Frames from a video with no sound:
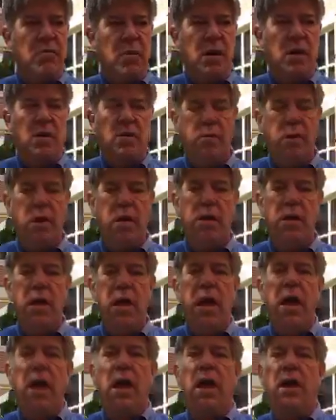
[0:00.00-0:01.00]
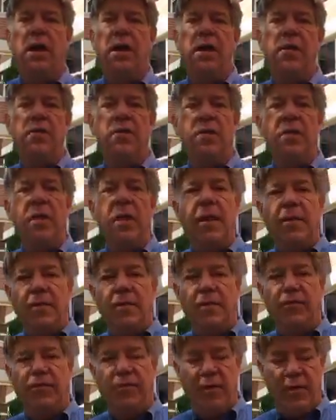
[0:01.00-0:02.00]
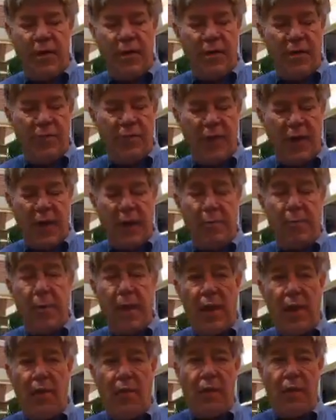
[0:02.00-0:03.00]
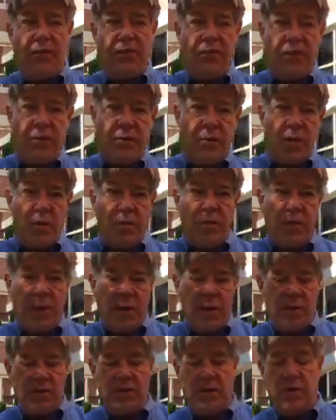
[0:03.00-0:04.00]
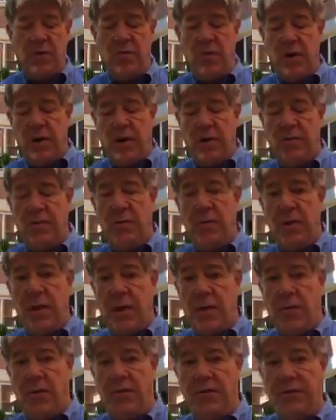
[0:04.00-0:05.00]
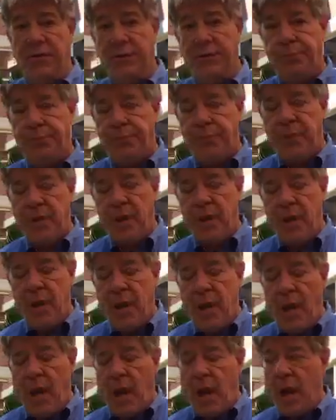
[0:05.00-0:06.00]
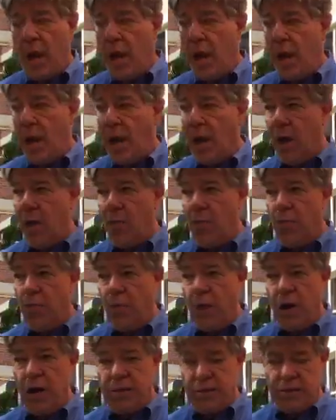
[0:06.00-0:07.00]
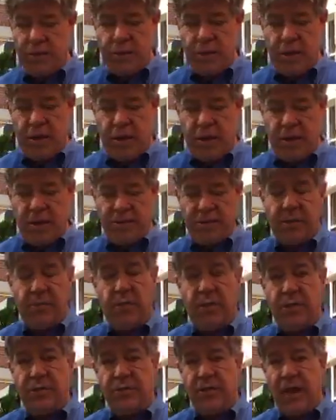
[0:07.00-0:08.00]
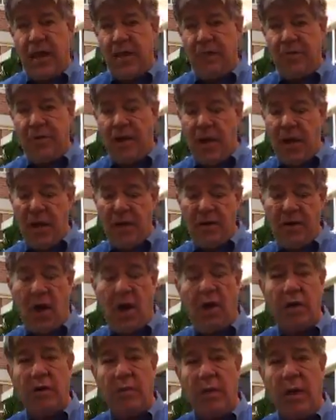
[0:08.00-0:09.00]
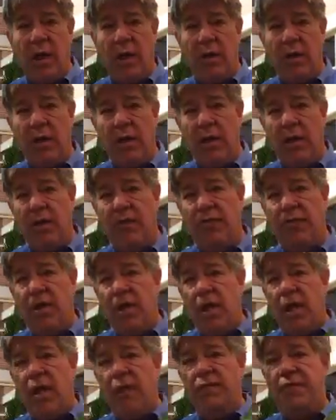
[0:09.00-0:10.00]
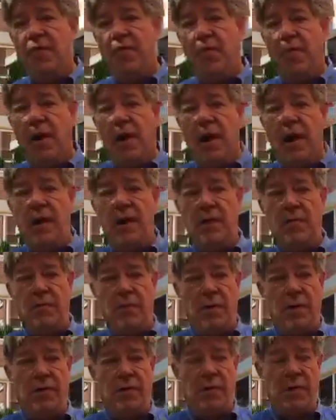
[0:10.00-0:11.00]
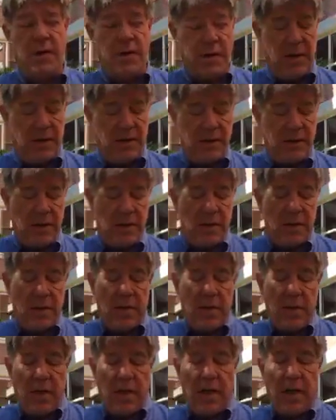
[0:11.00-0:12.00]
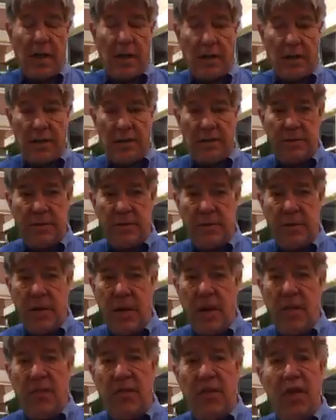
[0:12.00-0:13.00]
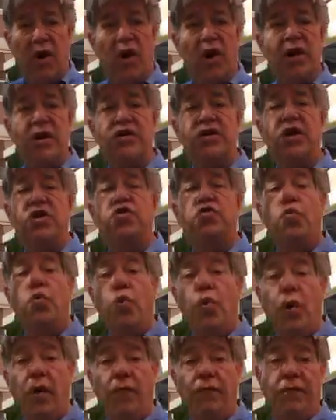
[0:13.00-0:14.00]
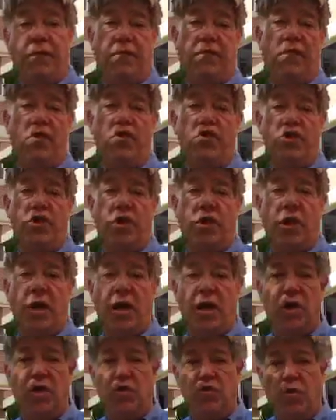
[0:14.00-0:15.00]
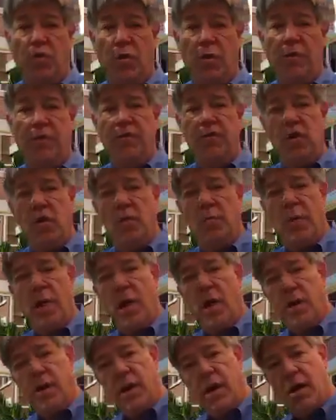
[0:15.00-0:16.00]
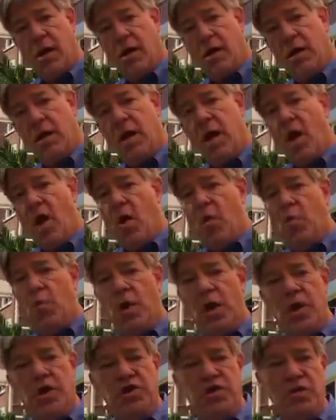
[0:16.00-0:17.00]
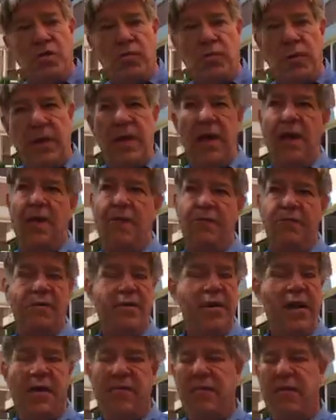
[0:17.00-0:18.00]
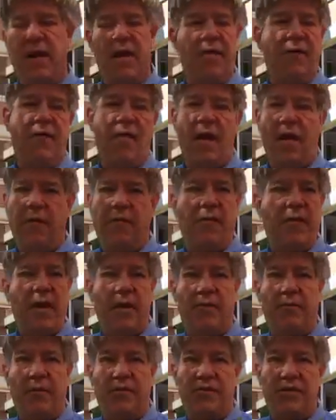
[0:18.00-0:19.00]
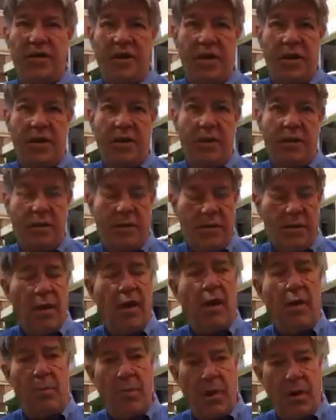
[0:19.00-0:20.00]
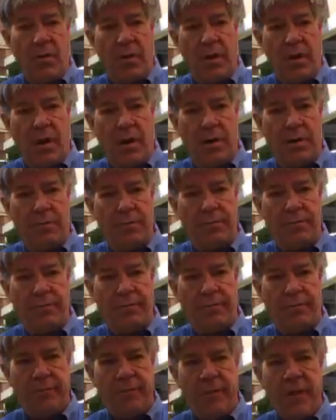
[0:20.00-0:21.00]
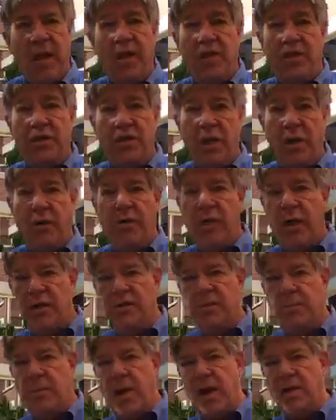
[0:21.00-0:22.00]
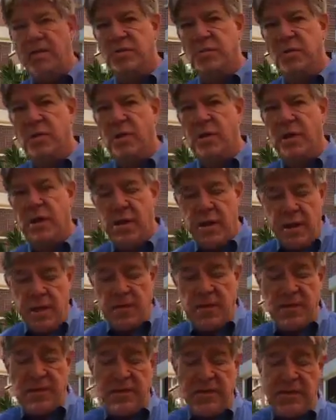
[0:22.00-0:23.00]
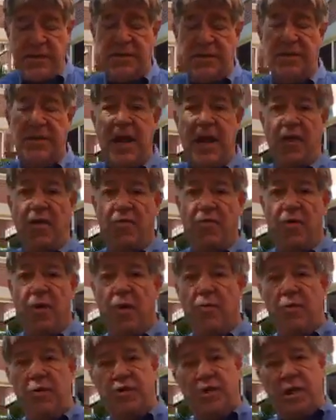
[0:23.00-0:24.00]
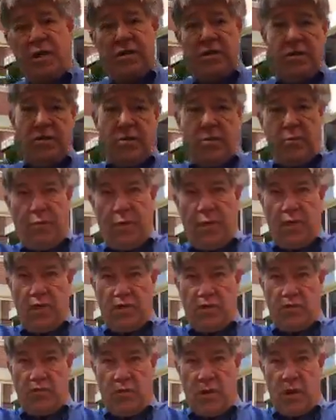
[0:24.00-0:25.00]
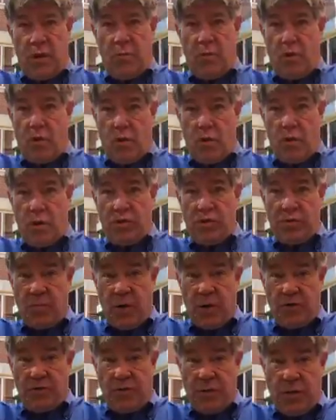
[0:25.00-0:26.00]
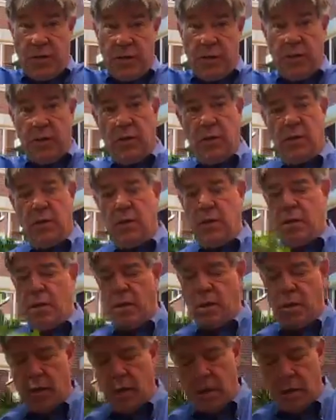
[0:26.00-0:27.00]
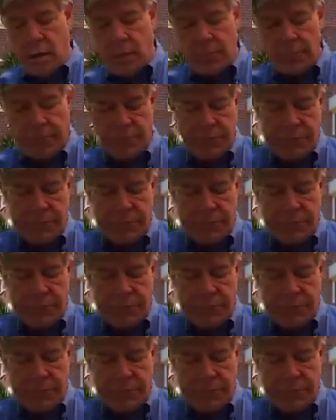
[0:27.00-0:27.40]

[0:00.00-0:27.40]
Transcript: Mark, what? Again, this is a male and female plant, so you want to get the males. What some of my staff and I talked about is if you want one of these hollies, there is a dwarf version, a dwarf Yaupon Holly, which we have never, ever seen a berry on it. So that's a possibility. This is a standard one, which gets into a big shrub or small tree. But